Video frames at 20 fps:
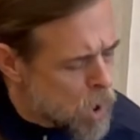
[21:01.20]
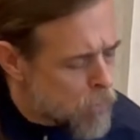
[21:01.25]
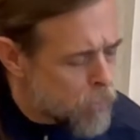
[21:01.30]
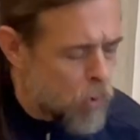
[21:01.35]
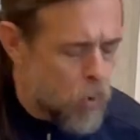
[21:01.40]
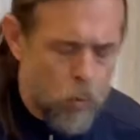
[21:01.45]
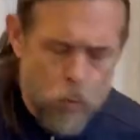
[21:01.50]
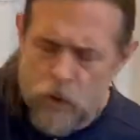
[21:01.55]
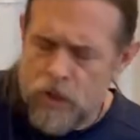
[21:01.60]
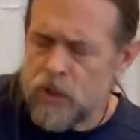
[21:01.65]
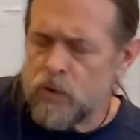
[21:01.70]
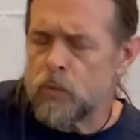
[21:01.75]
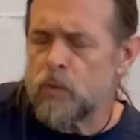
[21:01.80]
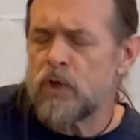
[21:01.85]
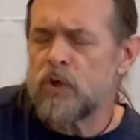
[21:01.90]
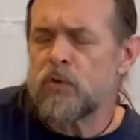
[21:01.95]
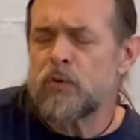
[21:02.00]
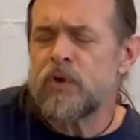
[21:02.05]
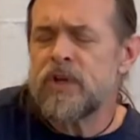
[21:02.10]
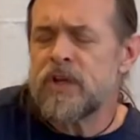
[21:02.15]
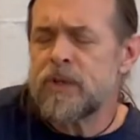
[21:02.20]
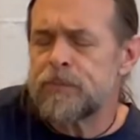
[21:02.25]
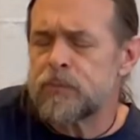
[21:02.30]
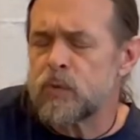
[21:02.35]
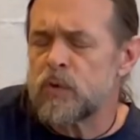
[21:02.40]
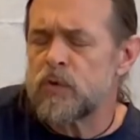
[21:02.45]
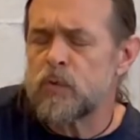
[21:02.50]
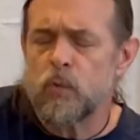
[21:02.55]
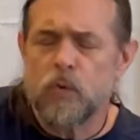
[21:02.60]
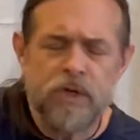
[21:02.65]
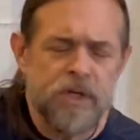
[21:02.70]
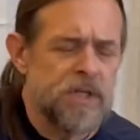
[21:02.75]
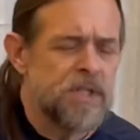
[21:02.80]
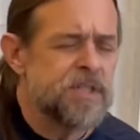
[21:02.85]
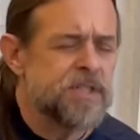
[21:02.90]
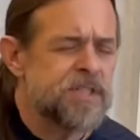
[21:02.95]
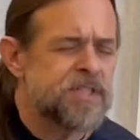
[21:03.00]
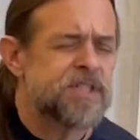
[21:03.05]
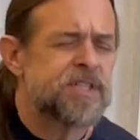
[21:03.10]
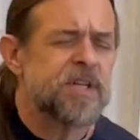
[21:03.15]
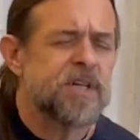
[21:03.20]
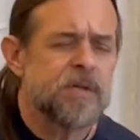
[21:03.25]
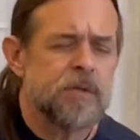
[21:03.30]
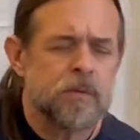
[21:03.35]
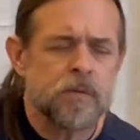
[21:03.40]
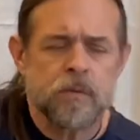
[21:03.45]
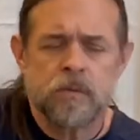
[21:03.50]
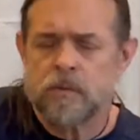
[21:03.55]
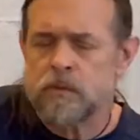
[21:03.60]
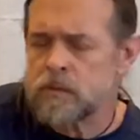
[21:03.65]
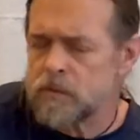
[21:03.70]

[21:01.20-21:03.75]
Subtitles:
But when we reaped what we had sown,